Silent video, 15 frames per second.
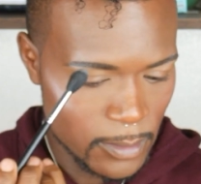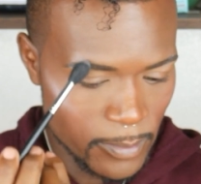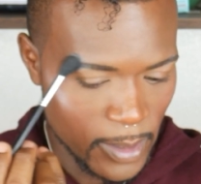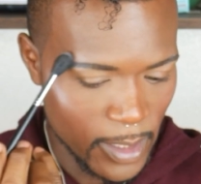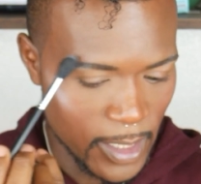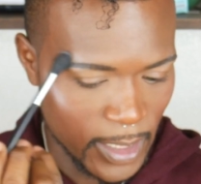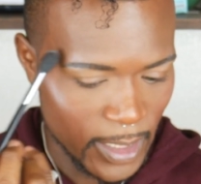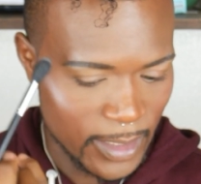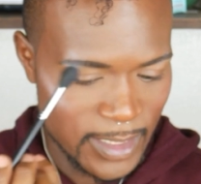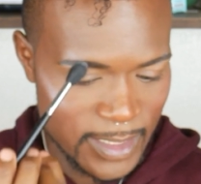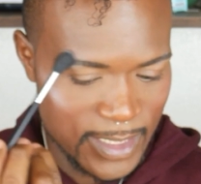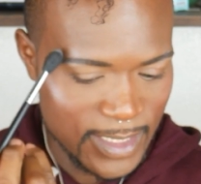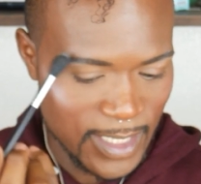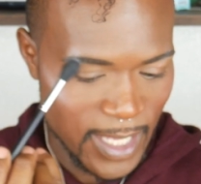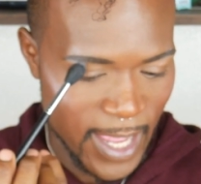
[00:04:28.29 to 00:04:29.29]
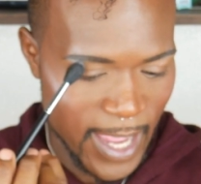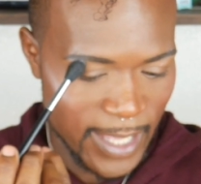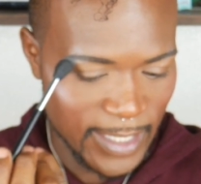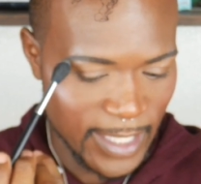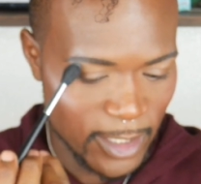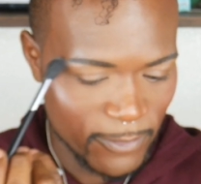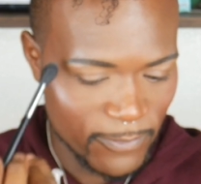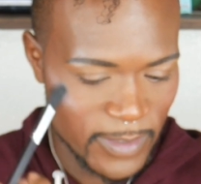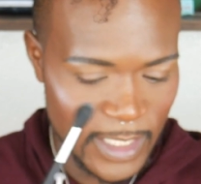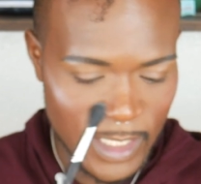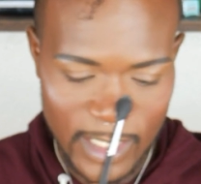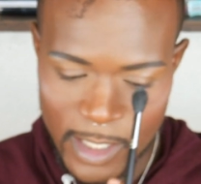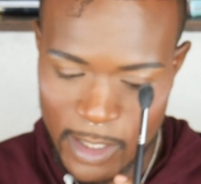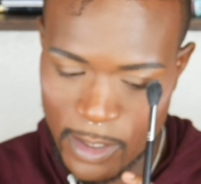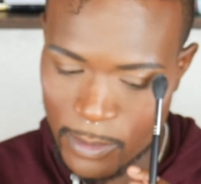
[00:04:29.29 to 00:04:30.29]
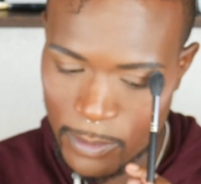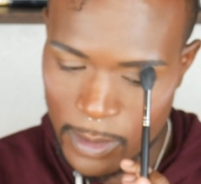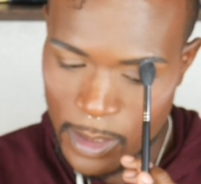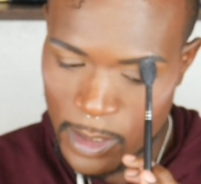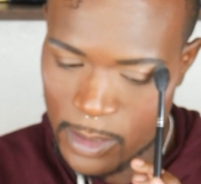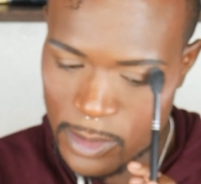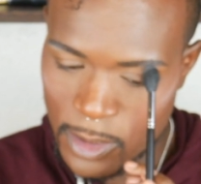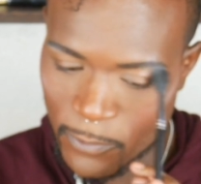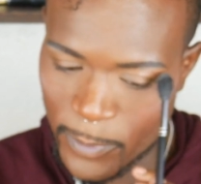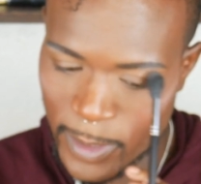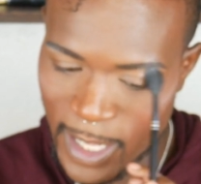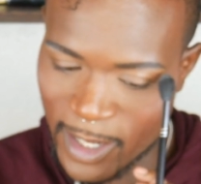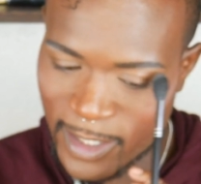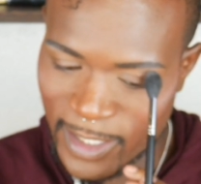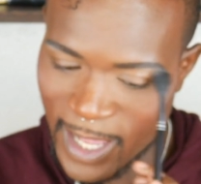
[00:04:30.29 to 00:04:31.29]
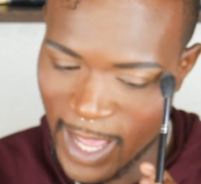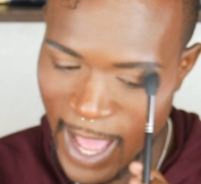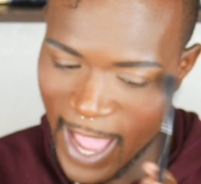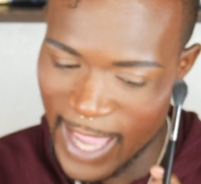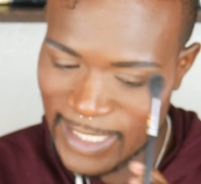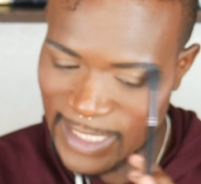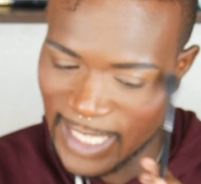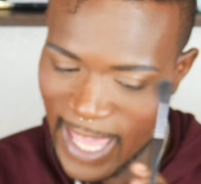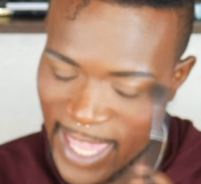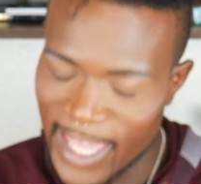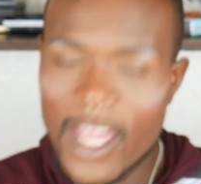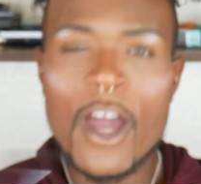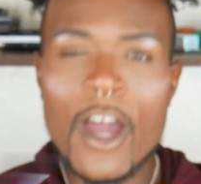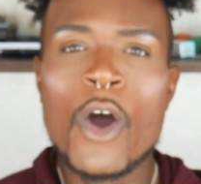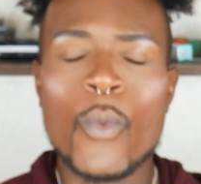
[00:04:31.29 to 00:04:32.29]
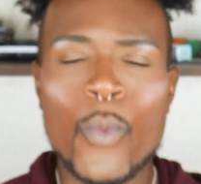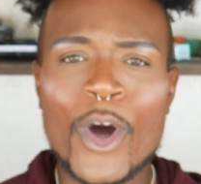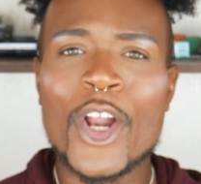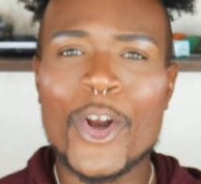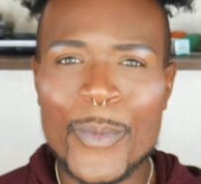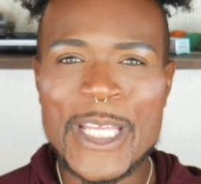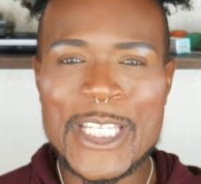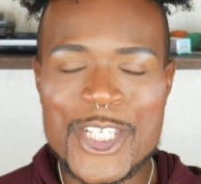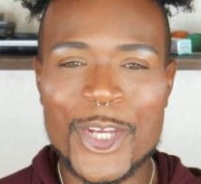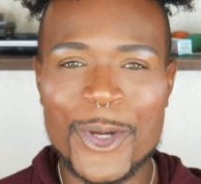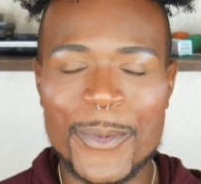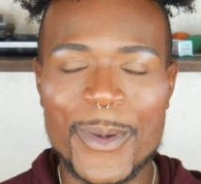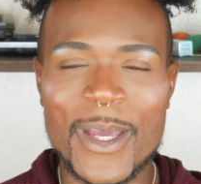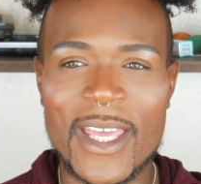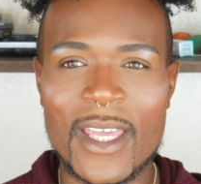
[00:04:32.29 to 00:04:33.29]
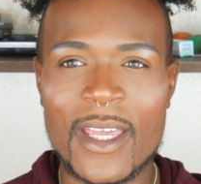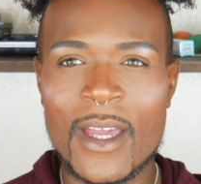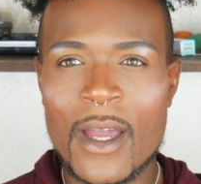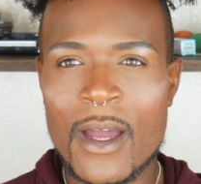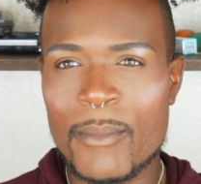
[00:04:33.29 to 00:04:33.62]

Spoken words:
But honey, this is a highlighter video. So if we're not gonna highlight, what are we doing?